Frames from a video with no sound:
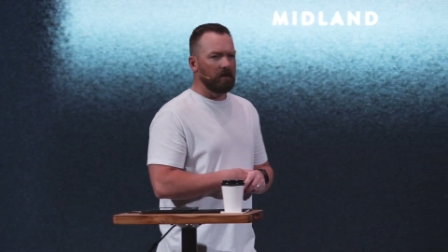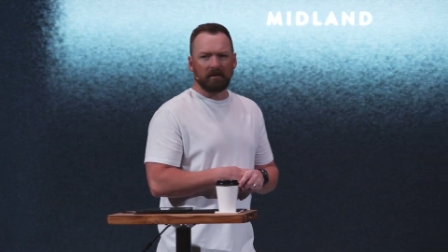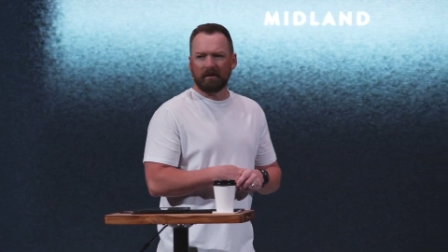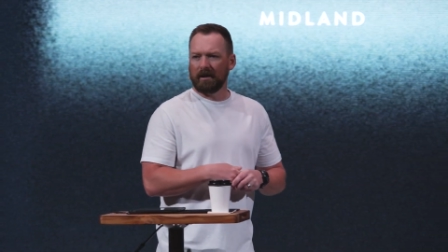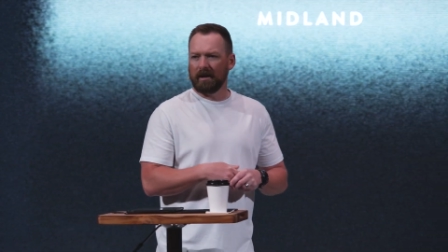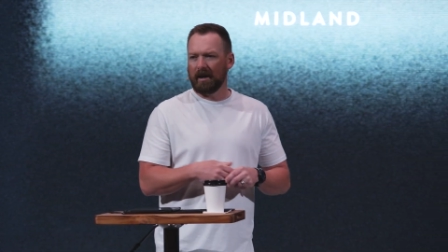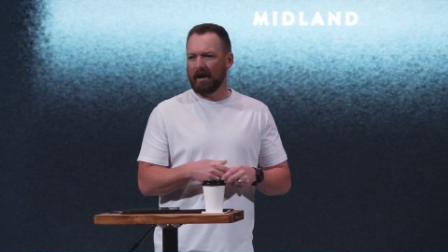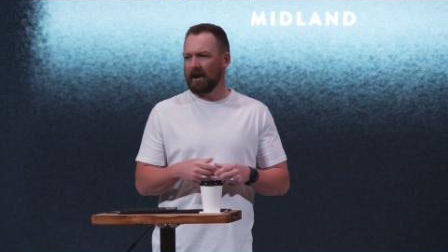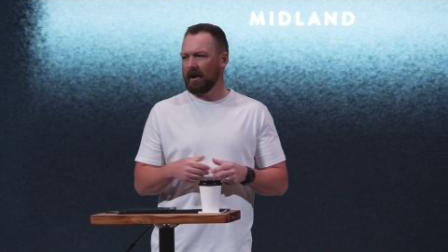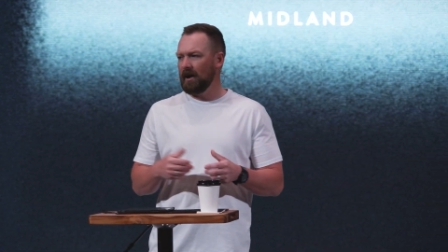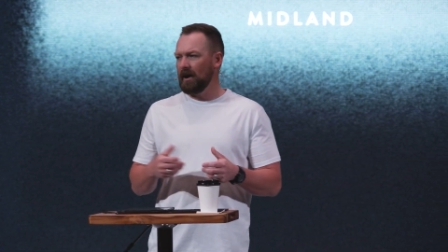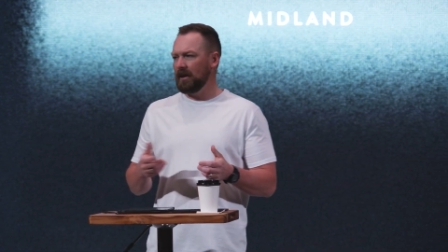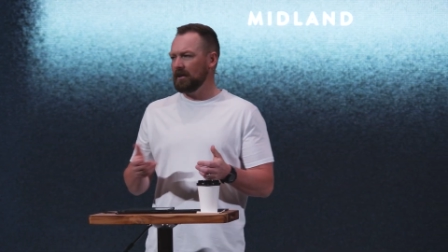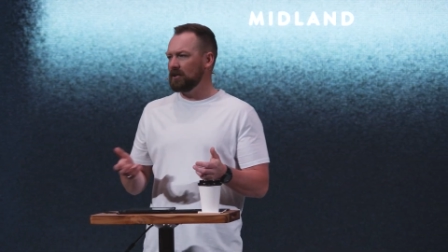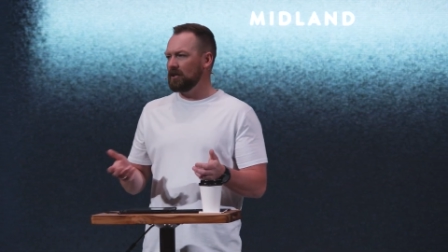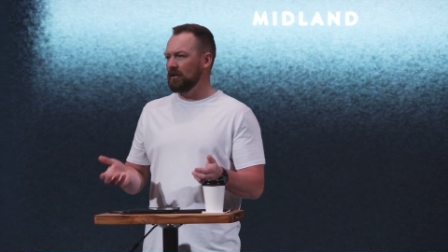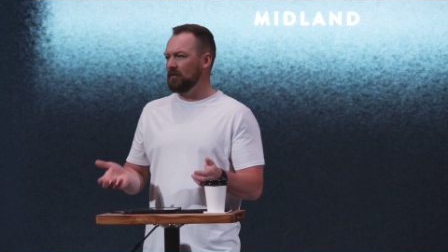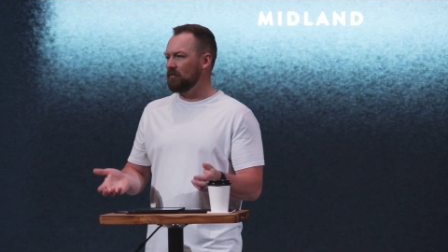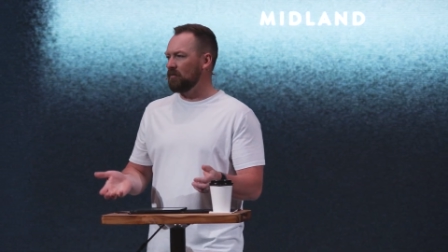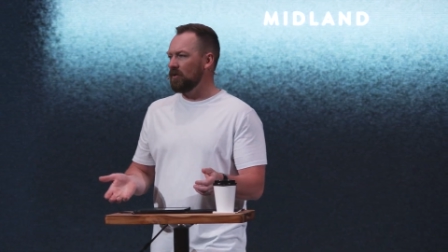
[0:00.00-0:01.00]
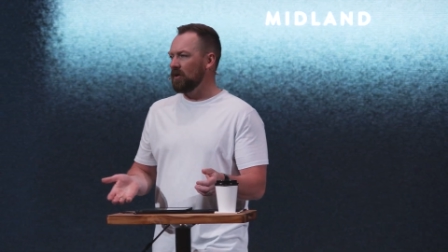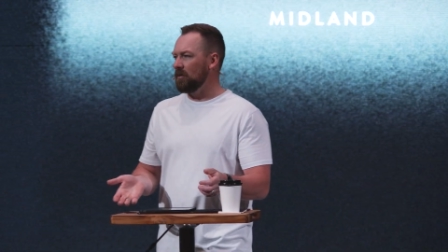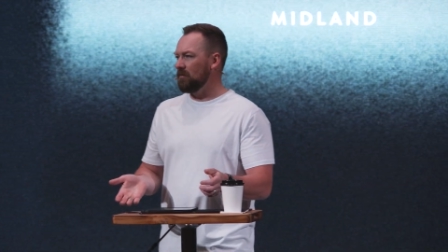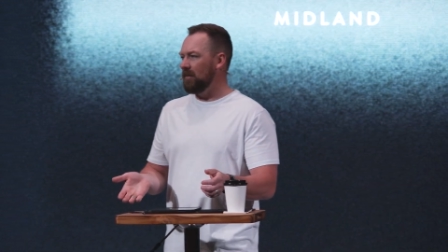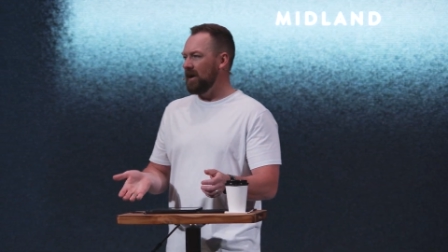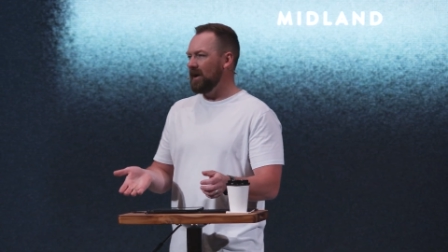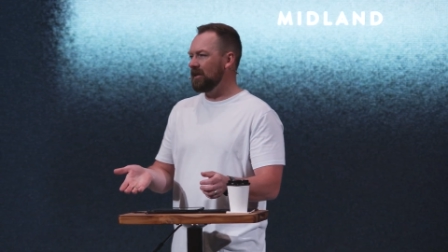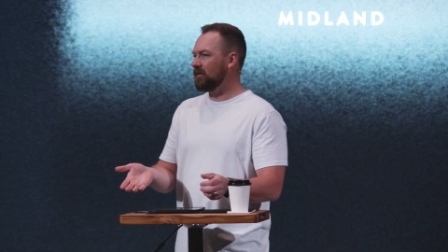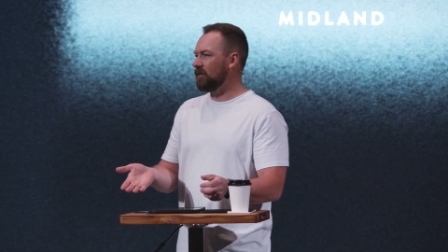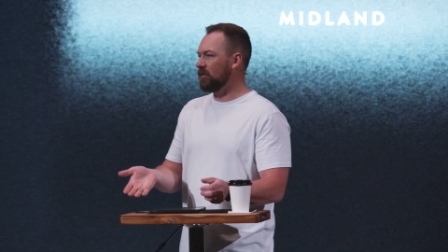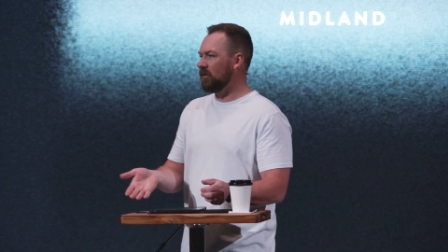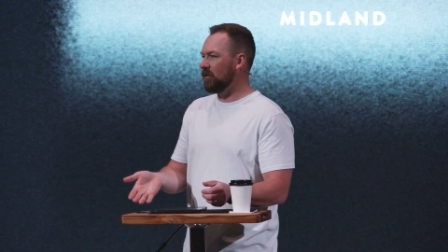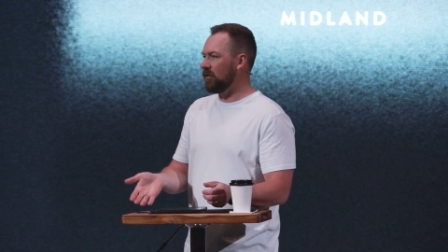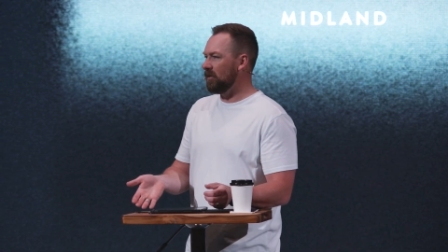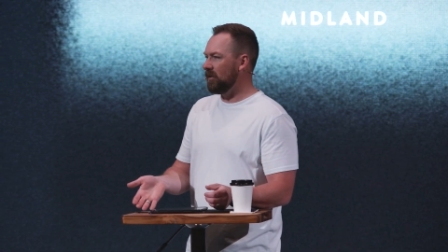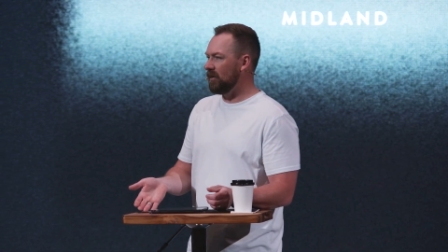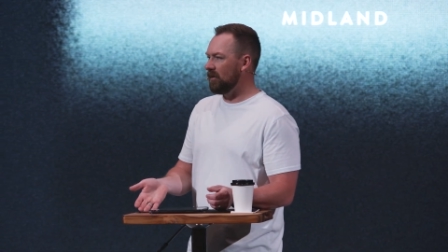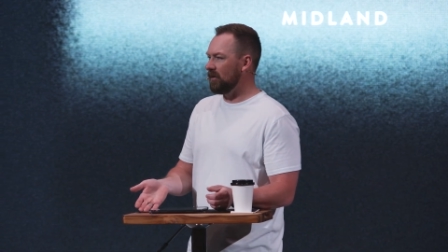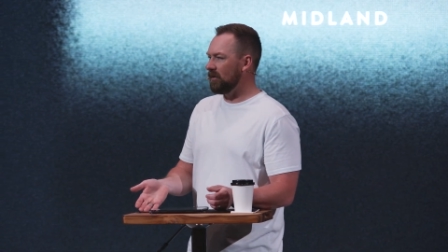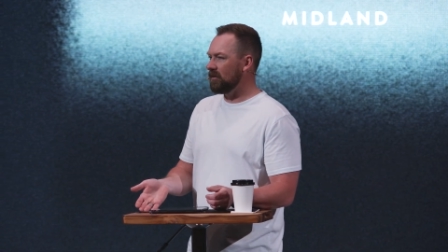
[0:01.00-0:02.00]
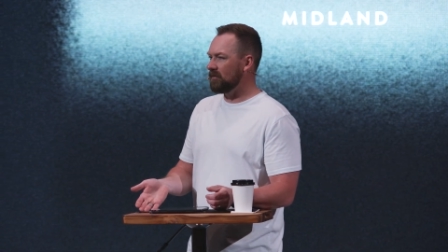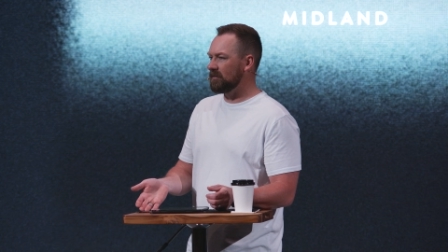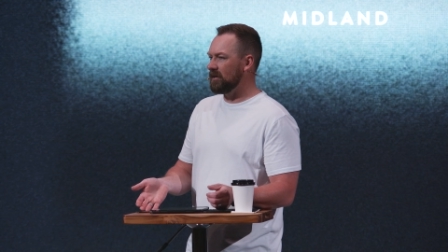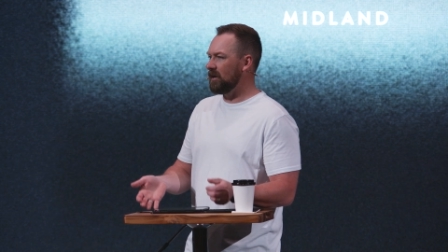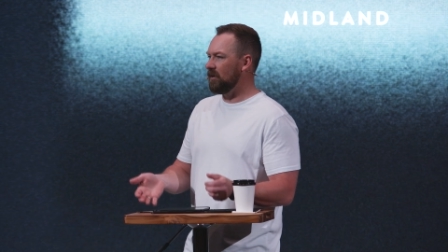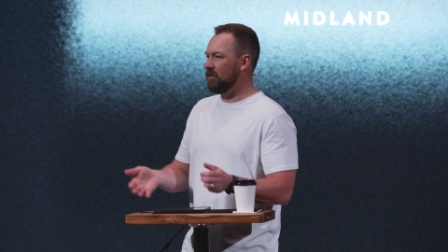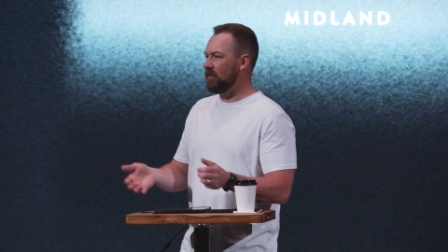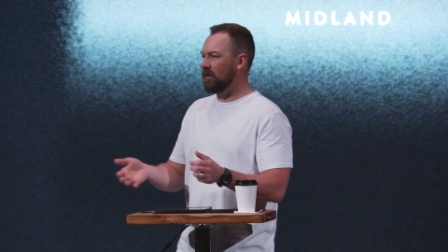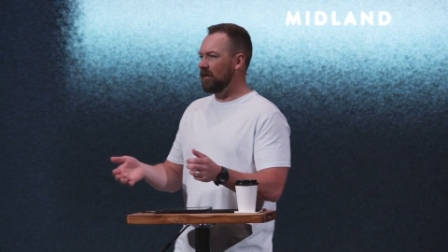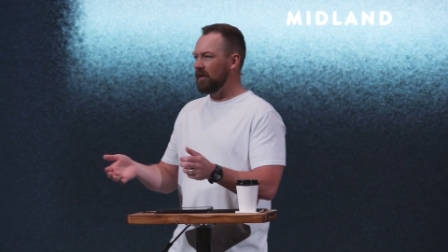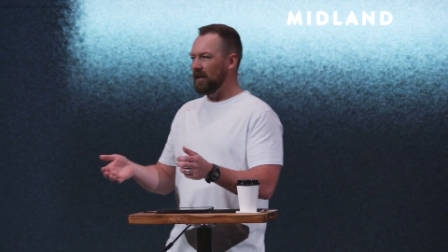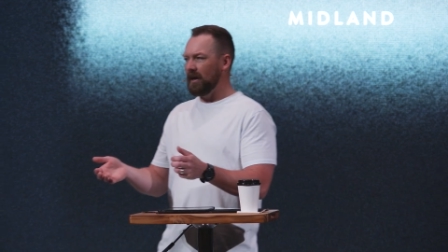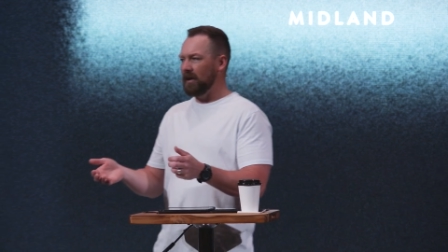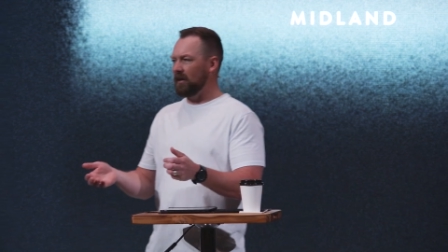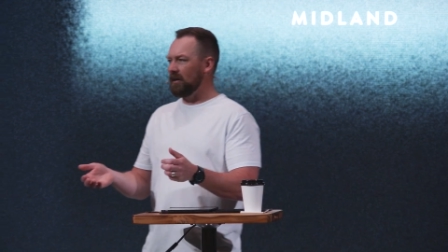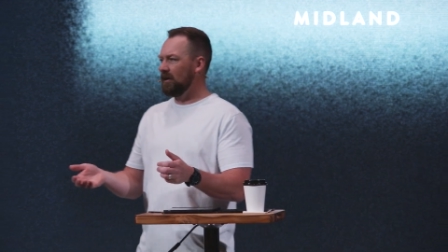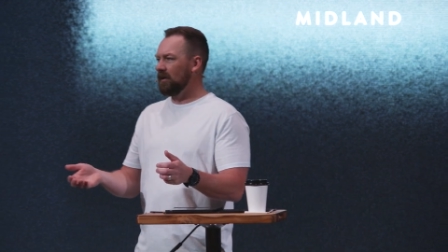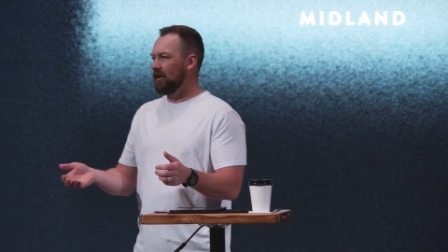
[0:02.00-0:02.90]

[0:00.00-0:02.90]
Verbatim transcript: that I, I shouldn't bring my little thing because I don't want to like,